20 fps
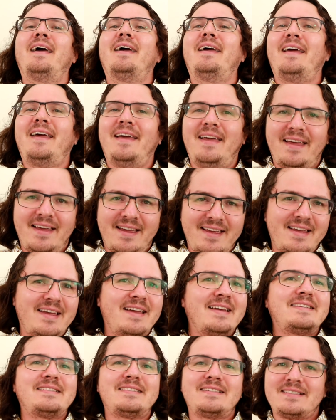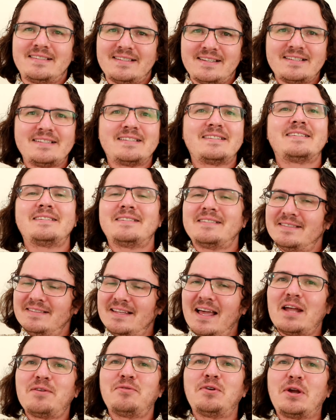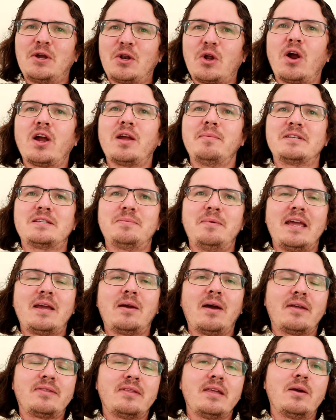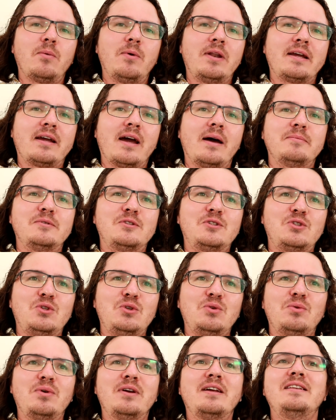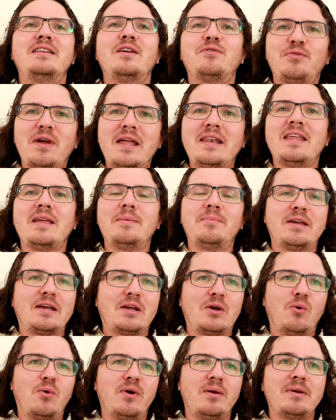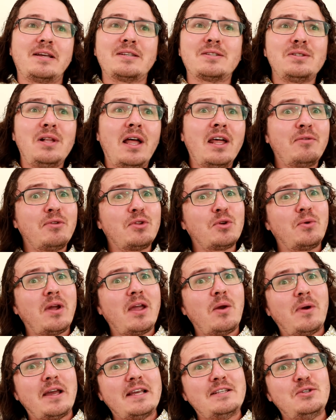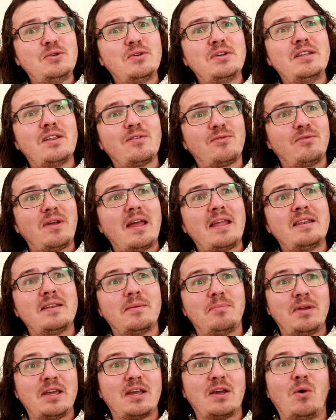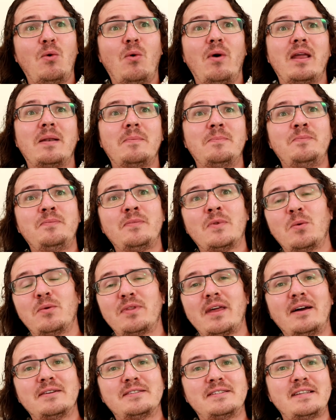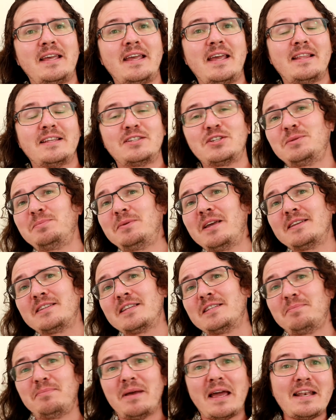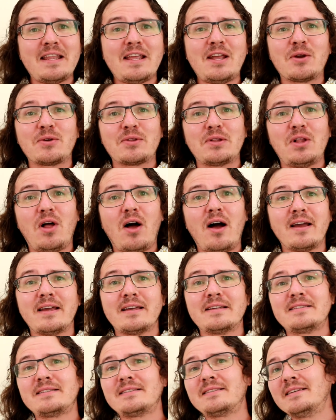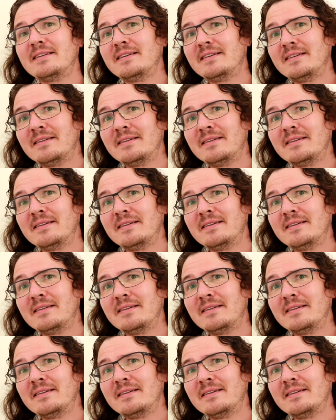It's not a very good argument to make, I think, when it comes to defending Bitcoin, because there's a lot of other great ways you can defend Bitcoin without saying that just because it's been here the longest,